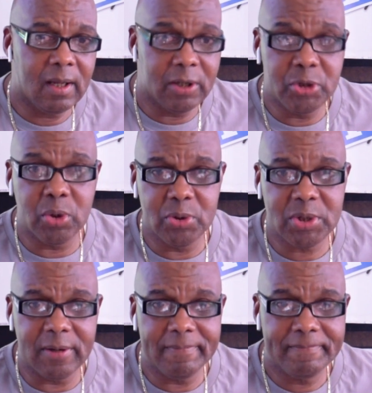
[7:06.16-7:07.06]

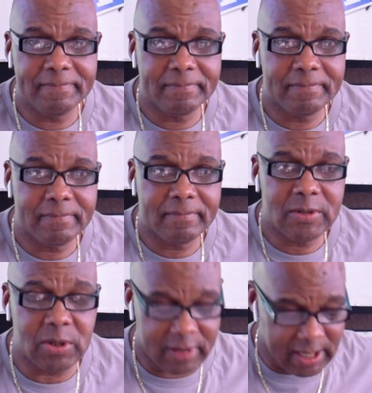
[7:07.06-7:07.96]
Letruska.
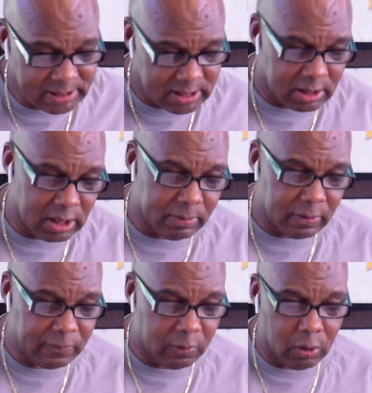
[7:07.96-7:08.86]
So that's the
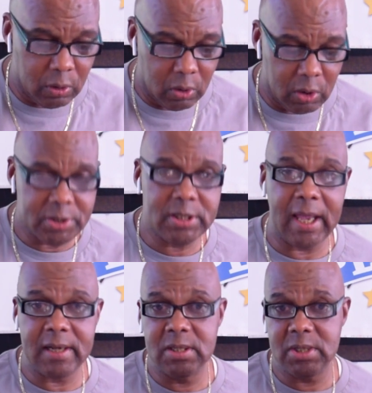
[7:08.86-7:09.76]
number four horse.
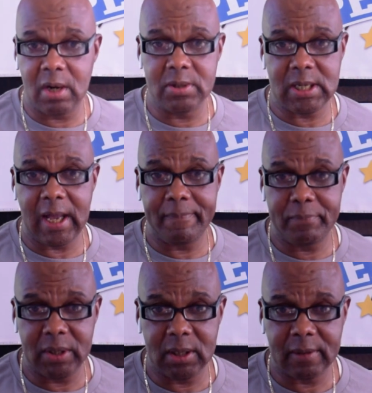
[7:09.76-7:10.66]
That is our top
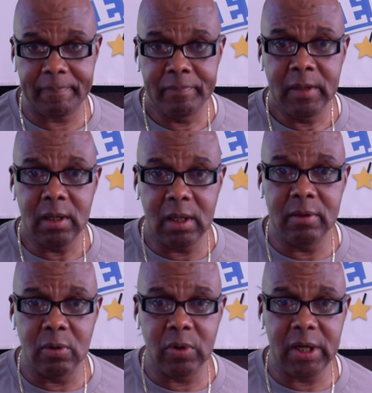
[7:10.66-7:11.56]
pick
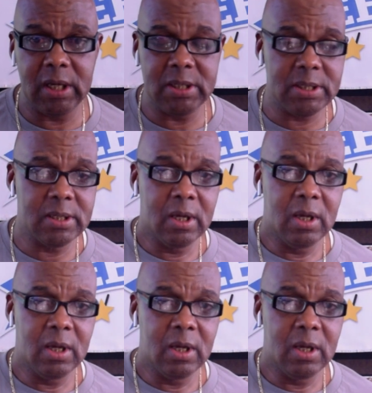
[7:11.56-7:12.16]
in the race.